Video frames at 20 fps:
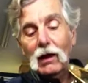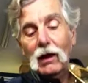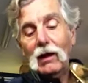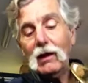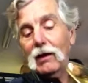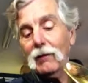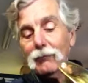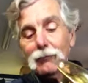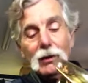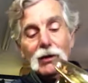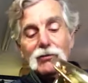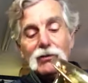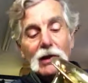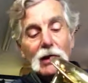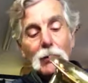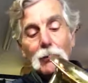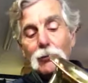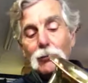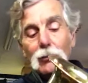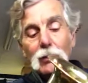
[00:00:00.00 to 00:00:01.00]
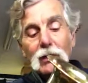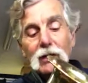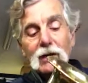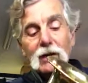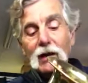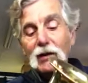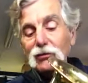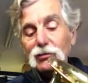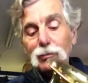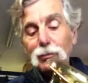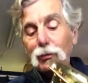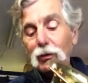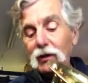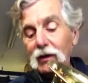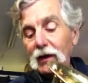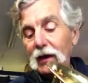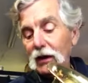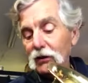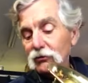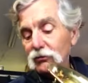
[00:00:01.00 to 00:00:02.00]
But it's got a really nice
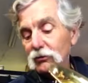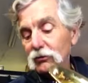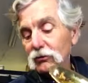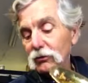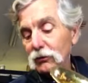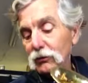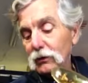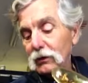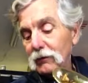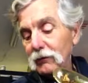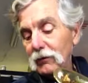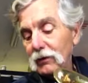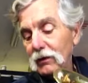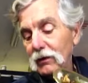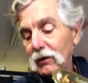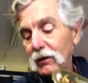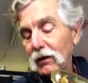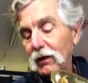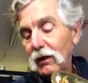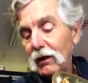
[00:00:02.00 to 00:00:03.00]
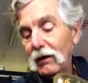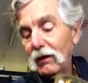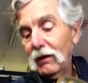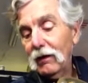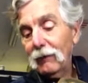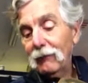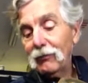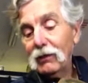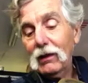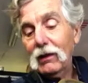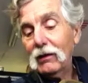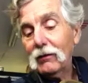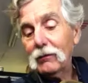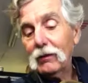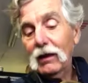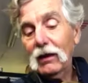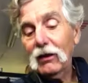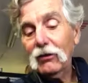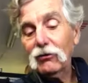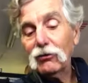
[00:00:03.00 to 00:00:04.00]
spring action to it,
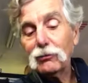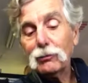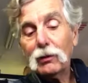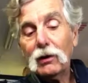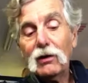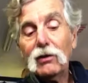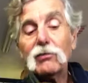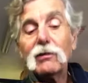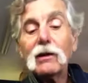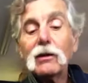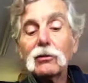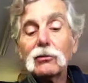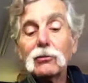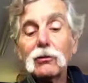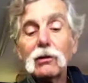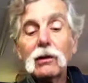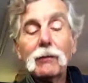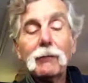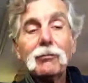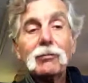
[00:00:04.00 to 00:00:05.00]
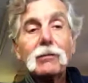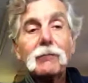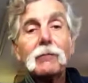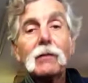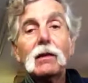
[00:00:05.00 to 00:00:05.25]
and it just plays like a dream.